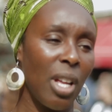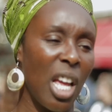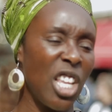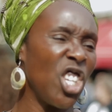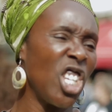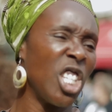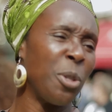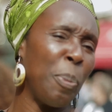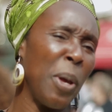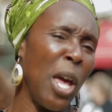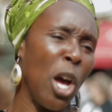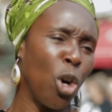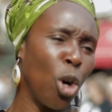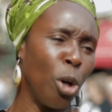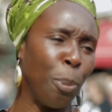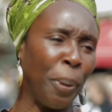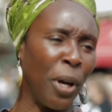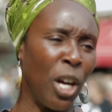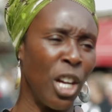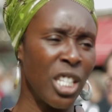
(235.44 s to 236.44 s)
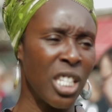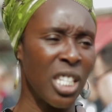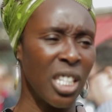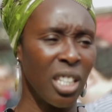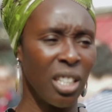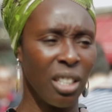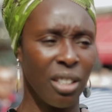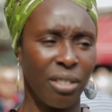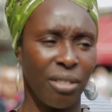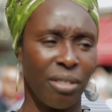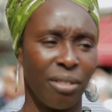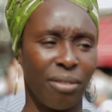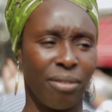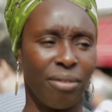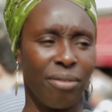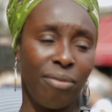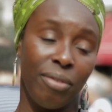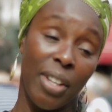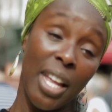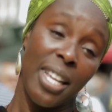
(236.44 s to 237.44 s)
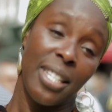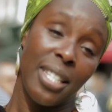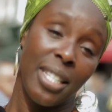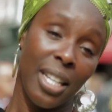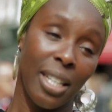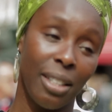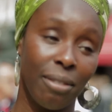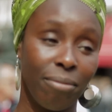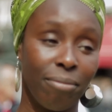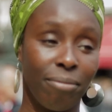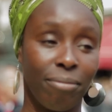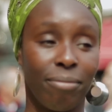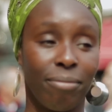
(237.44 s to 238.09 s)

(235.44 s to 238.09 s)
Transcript: And just be a good person. That's it.